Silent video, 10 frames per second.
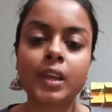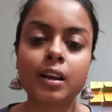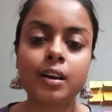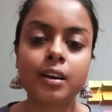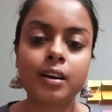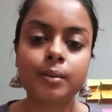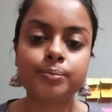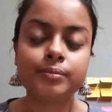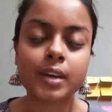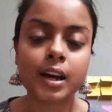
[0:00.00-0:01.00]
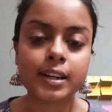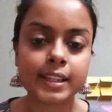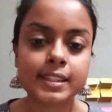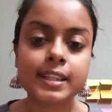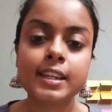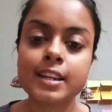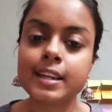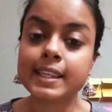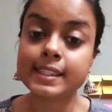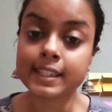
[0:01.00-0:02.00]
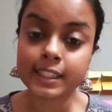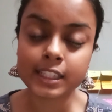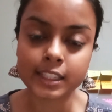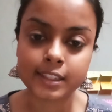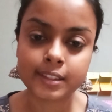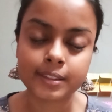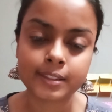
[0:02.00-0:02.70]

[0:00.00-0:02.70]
a designator is rigid